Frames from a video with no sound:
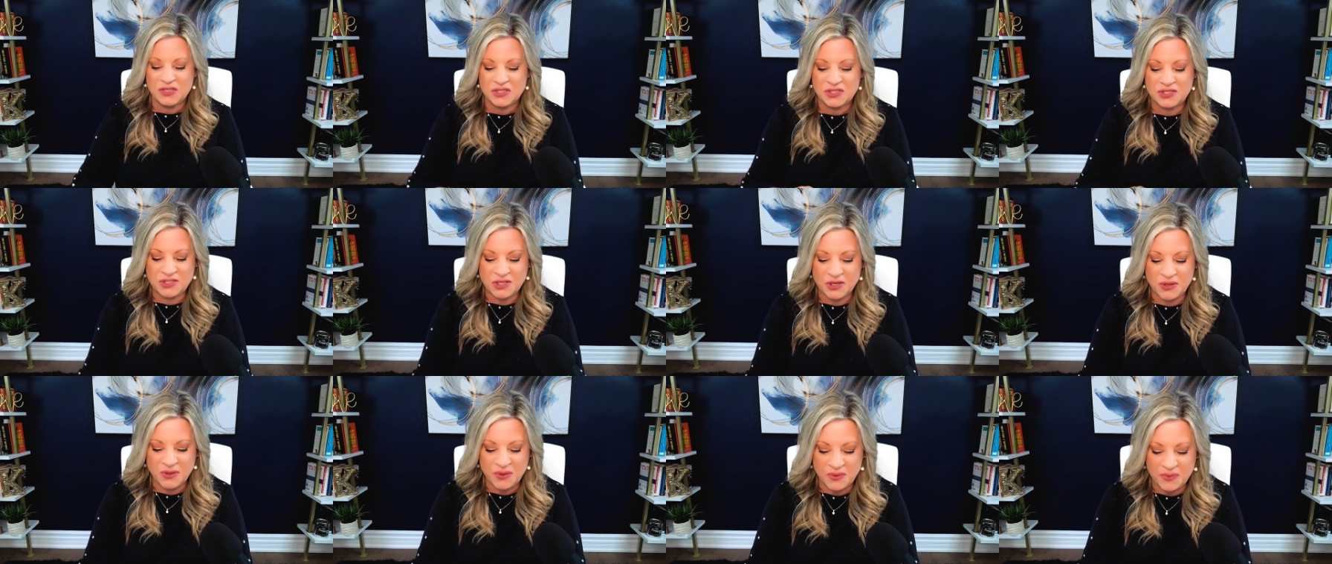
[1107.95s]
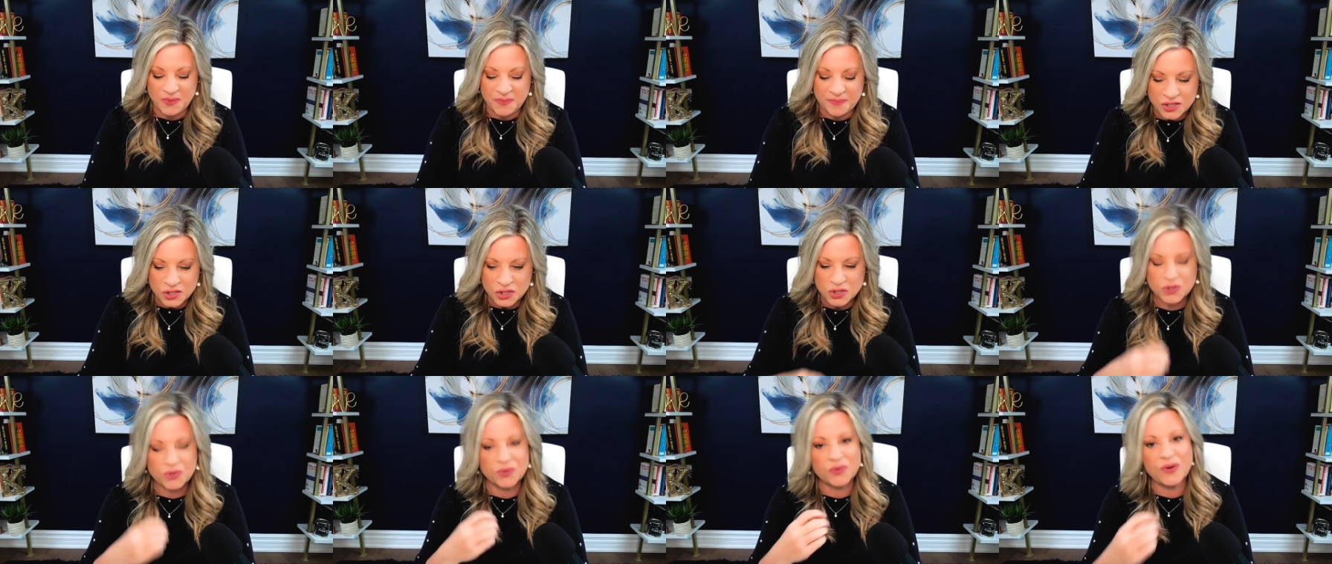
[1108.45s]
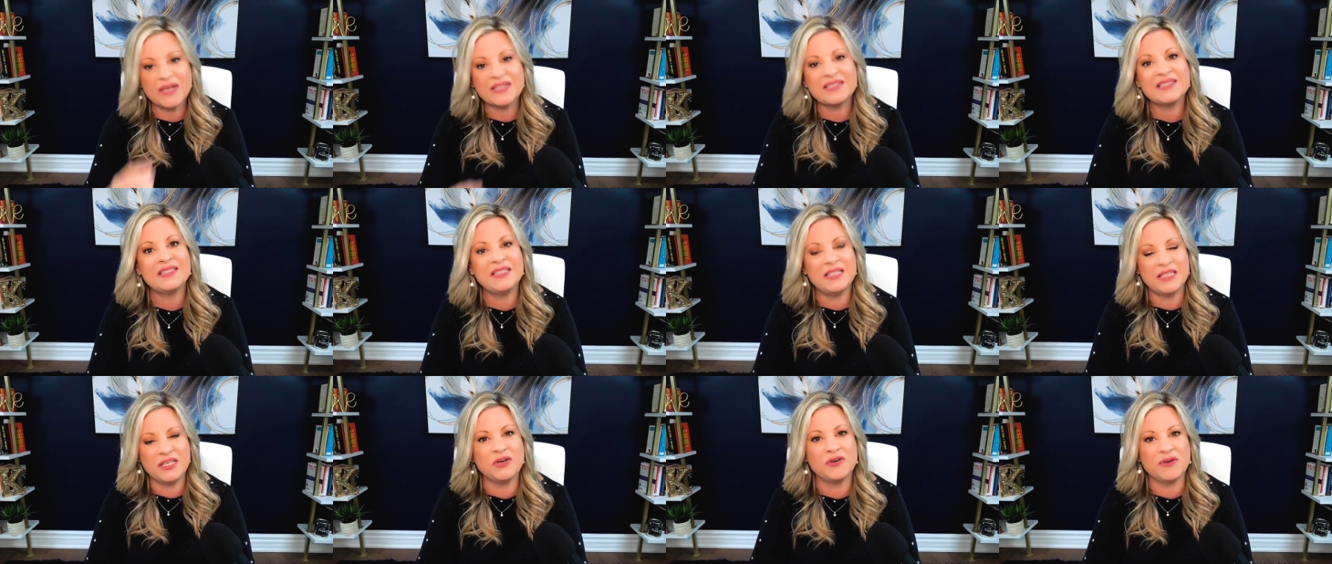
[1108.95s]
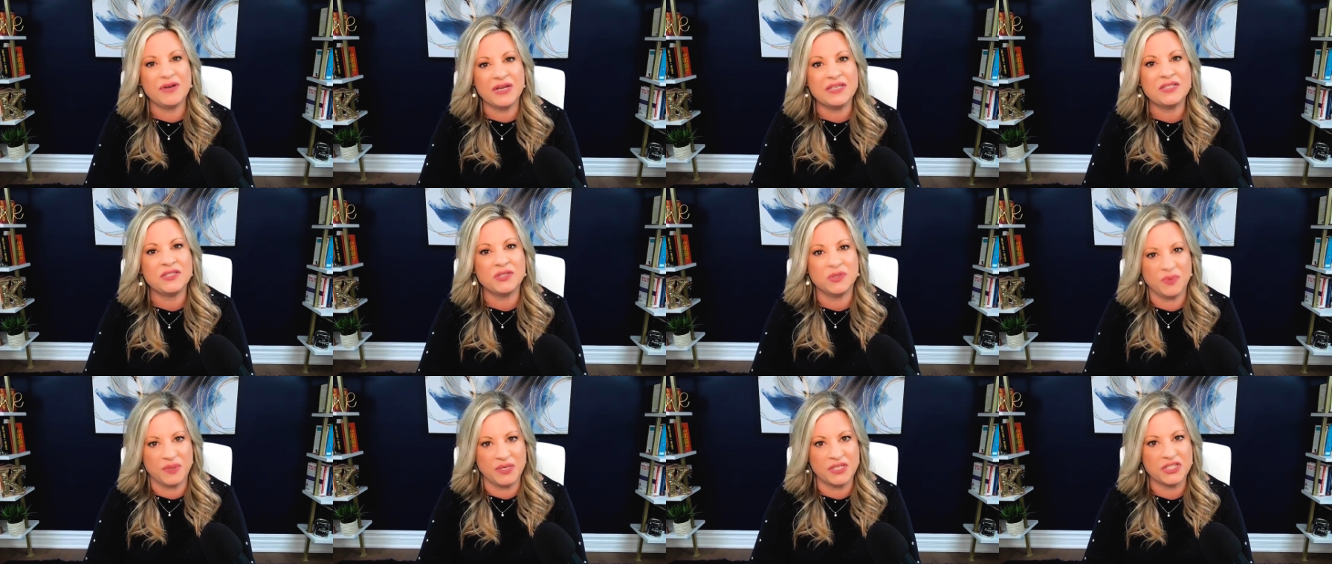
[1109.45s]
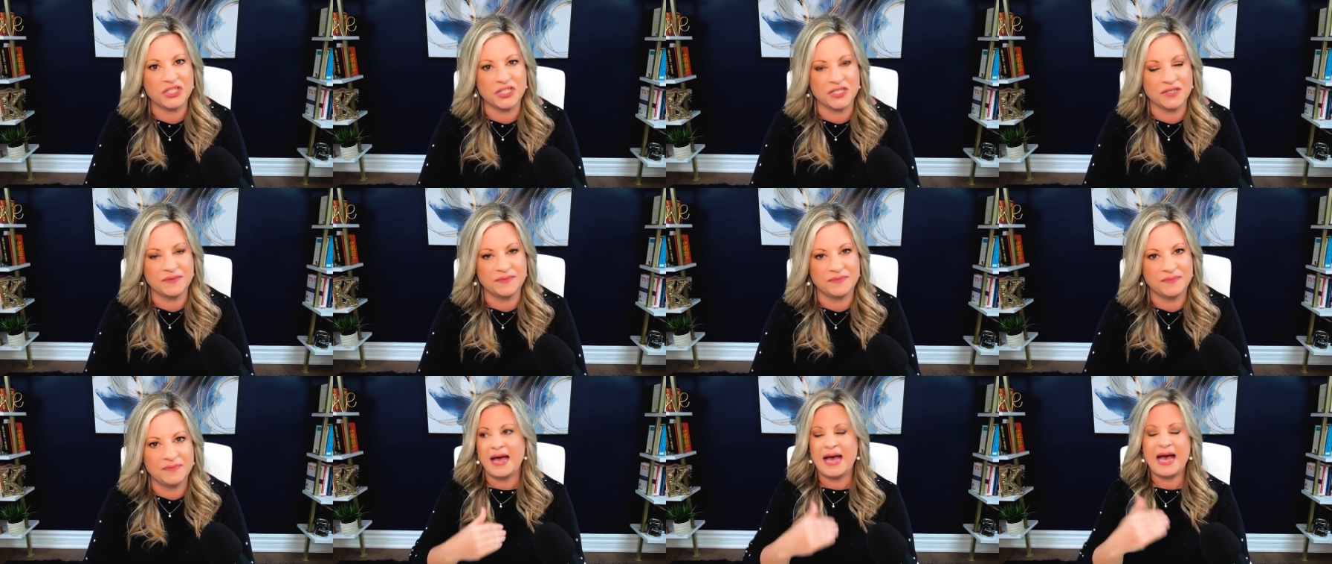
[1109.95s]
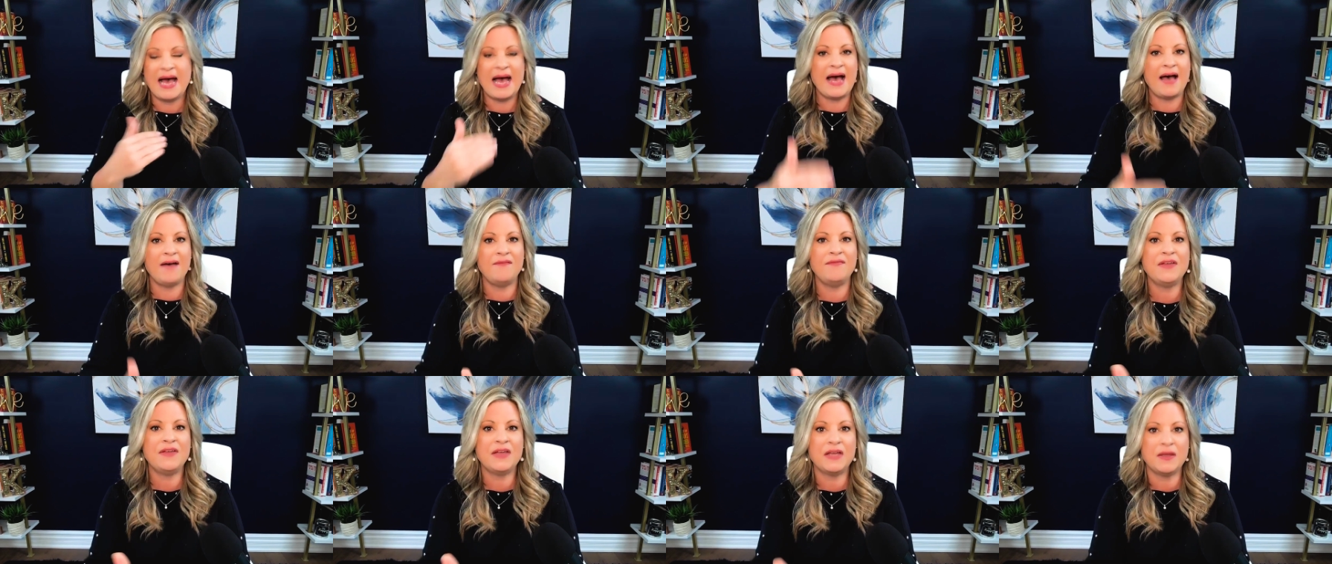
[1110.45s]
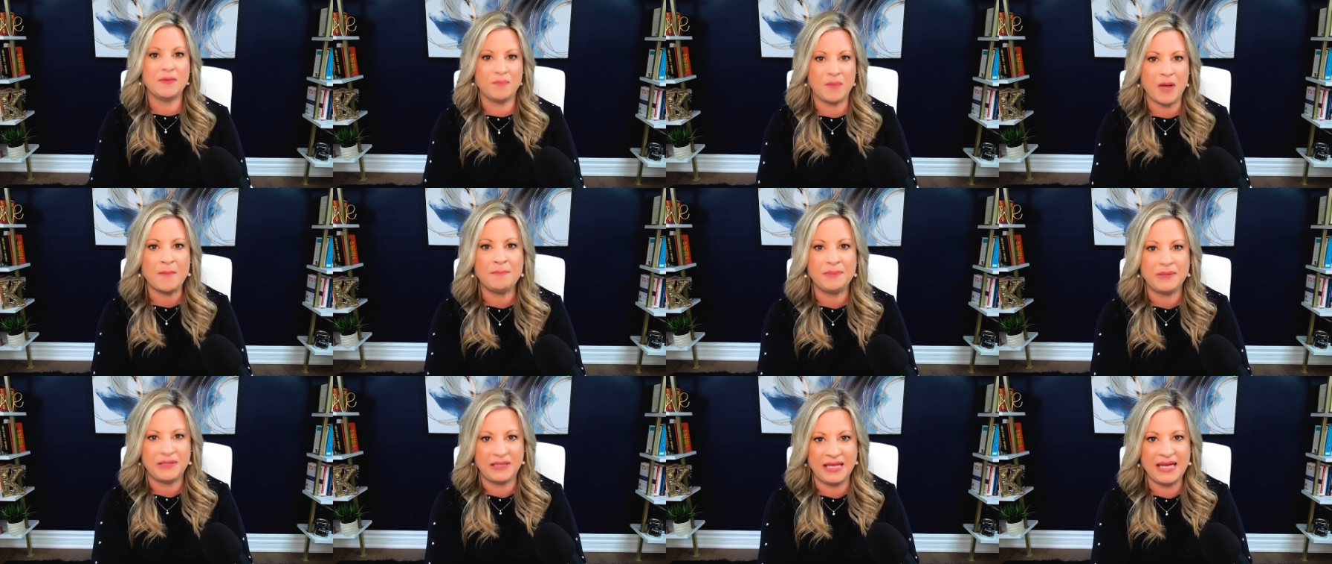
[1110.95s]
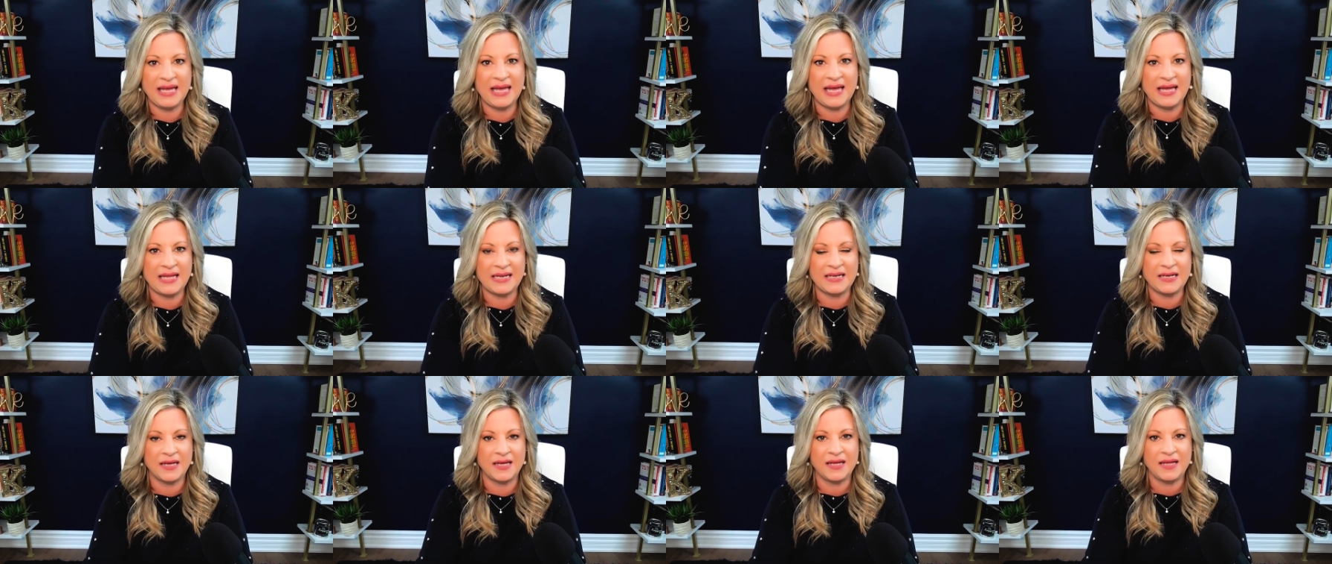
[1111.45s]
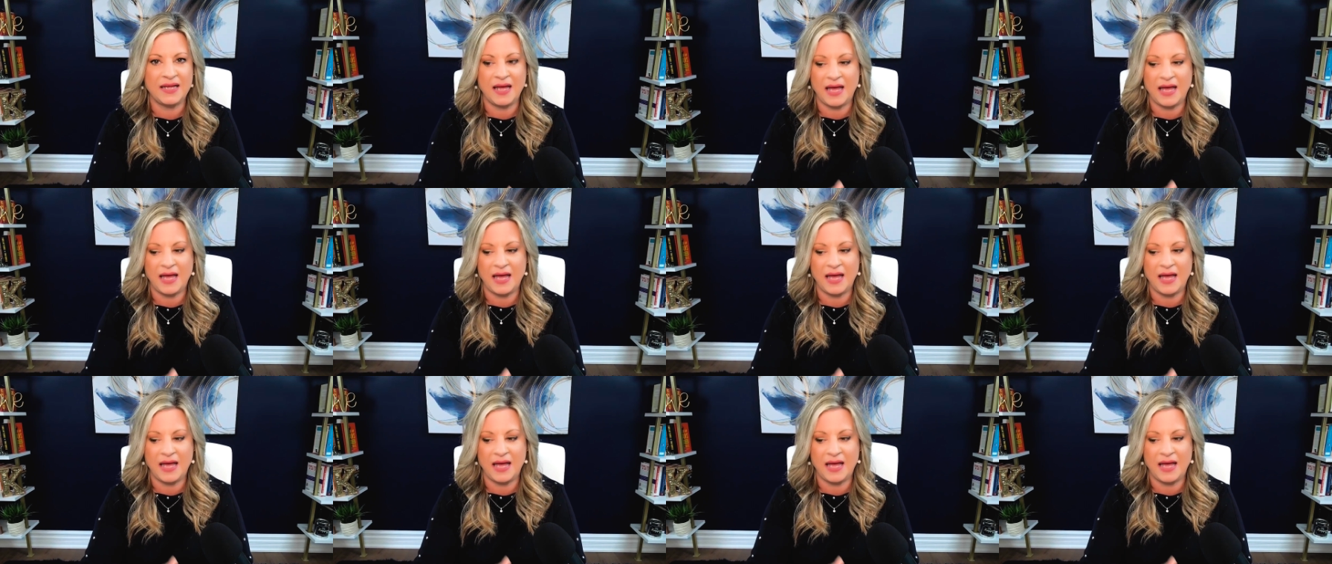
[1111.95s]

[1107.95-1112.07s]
So, trusting your intuition, having a, a plan,